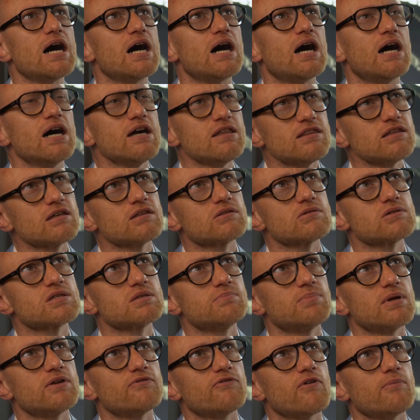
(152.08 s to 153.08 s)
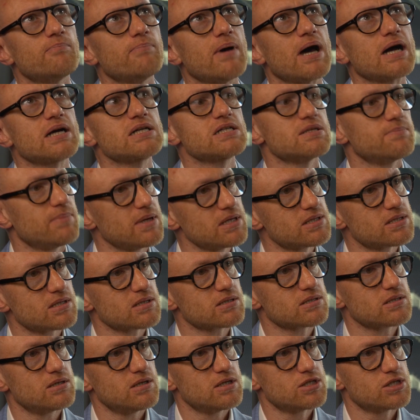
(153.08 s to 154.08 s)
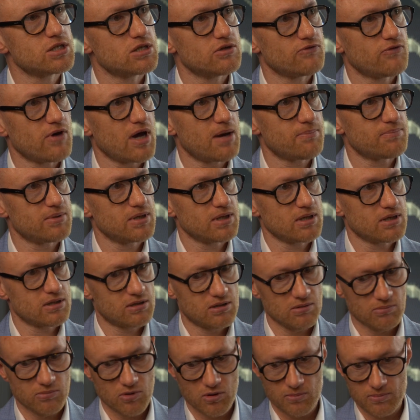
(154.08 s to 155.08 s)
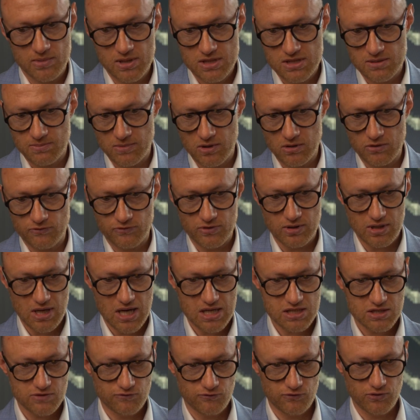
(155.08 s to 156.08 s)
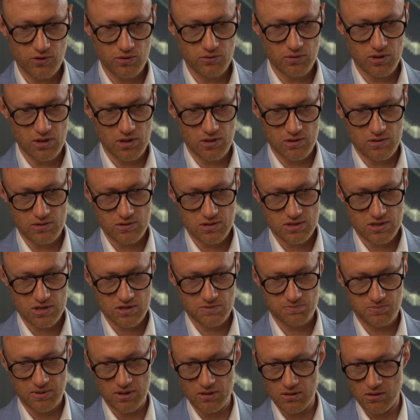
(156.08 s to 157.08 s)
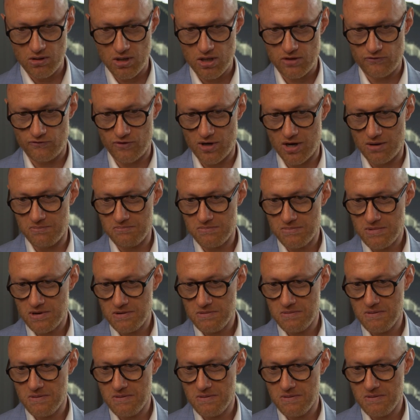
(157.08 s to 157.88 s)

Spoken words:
I think there's a bit of a back to basics initiative happening at the moment. I mean, over the last few years, there's been a lot of